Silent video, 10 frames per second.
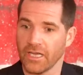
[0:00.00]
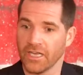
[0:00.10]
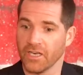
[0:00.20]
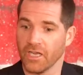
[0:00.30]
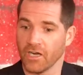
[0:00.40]

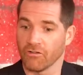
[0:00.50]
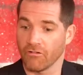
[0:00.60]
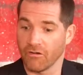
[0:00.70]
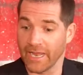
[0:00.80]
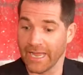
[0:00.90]
and a
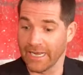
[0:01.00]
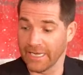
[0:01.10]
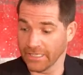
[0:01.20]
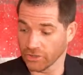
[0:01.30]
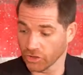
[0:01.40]
rat
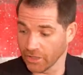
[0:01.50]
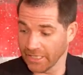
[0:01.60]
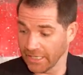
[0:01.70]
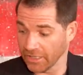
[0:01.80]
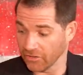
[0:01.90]

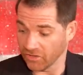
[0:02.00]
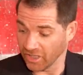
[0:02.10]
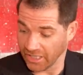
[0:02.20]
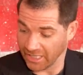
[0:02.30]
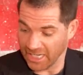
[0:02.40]
literally
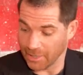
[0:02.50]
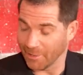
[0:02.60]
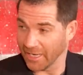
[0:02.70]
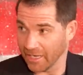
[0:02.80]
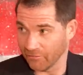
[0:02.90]
eating it,
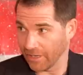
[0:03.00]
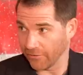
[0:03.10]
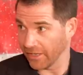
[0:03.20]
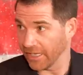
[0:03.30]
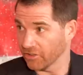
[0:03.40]
nibbling it
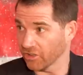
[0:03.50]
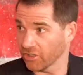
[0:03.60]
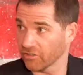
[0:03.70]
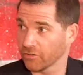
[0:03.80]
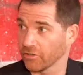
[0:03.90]
round the
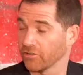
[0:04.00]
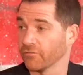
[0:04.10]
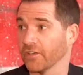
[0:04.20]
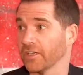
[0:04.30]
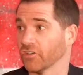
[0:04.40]
edges, because
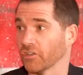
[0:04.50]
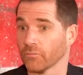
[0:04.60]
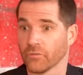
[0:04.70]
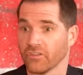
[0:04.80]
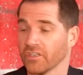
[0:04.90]

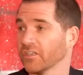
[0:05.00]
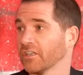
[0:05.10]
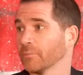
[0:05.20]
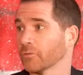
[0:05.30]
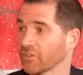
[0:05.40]
inflation was in the
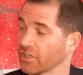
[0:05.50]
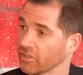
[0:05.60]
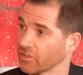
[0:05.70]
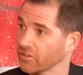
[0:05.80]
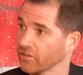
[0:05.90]
double
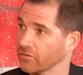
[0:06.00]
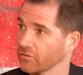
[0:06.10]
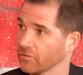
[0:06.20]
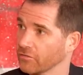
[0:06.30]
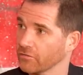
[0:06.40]
digits
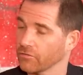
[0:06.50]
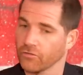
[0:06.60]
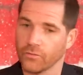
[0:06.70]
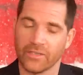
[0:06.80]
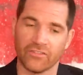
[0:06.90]
in
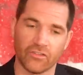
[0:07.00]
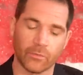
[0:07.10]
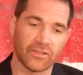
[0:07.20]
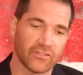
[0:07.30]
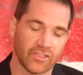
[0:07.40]

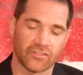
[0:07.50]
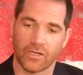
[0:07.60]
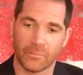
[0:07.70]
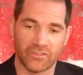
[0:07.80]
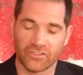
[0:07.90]
2020.
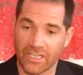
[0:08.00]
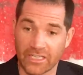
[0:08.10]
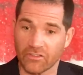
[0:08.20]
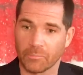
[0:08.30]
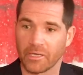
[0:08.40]
So I've been
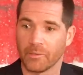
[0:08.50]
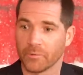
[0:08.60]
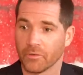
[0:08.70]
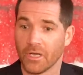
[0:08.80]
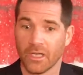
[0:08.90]
saying to
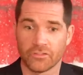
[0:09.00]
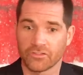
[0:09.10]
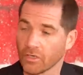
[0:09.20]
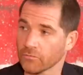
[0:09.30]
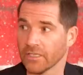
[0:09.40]
people,
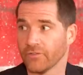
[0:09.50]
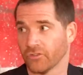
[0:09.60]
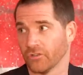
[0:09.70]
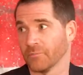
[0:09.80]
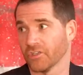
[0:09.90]
don't
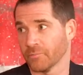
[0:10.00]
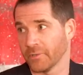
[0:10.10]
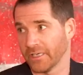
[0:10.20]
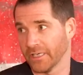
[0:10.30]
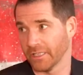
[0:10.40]
leave too much
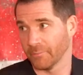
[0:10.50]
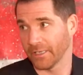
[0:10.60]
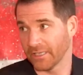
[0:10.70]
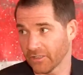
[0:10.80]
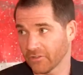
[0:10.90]
money in the
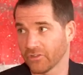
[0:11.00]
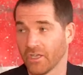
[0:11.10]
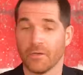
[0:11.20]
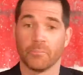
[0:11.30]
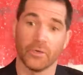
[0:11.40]
banks,
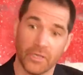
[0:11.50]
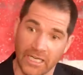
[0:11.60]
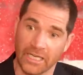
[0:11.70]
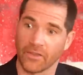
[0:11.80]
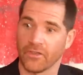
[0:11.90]
put
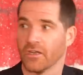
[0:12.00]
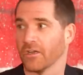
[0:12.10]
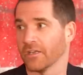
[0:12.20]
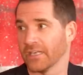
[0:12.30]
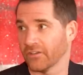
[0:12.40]
it in other hard